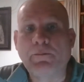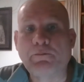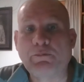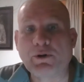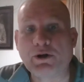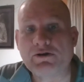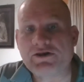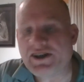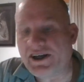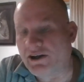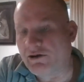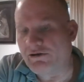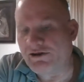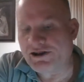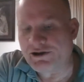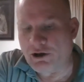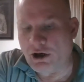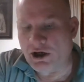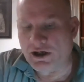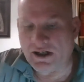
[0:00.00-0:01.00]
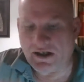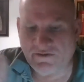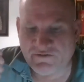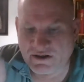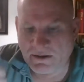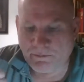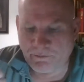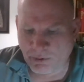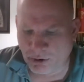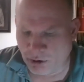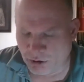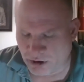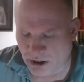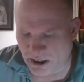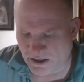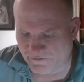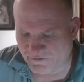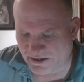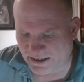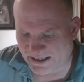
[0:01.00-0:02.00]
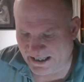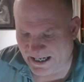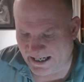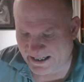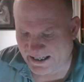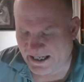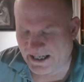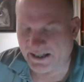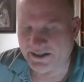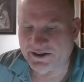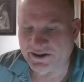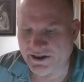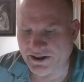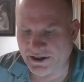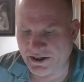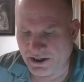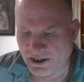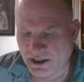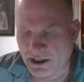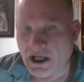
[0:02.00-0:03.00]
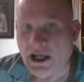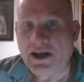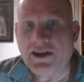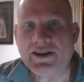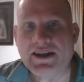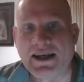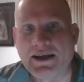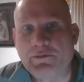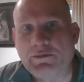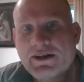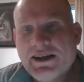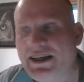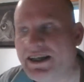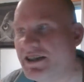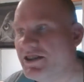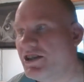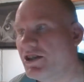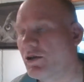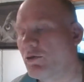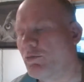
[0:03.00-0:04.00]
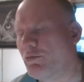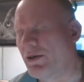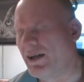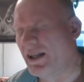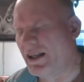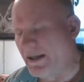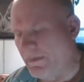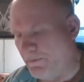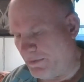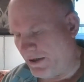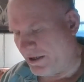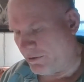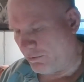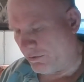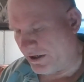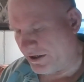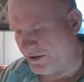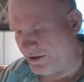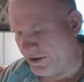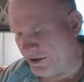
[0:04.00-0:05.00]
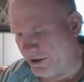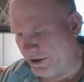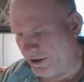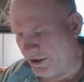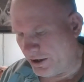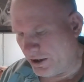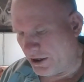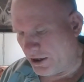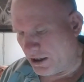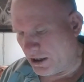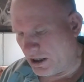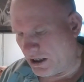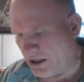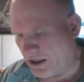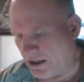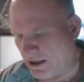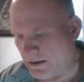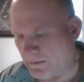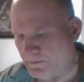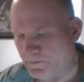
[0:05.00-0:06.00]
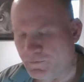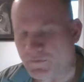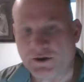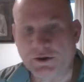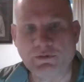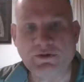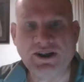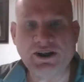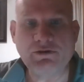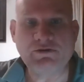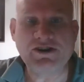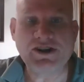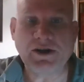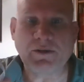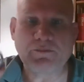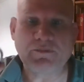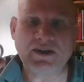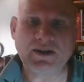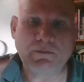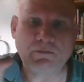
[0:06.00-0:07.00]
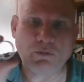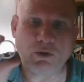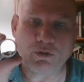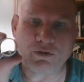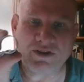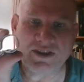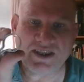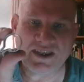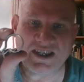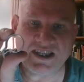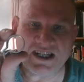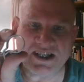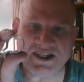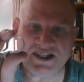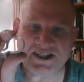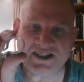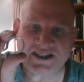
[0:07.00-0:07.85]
birds that are strong enough to pull off the lock-ons. Then when you get to the really big ones, we use something more this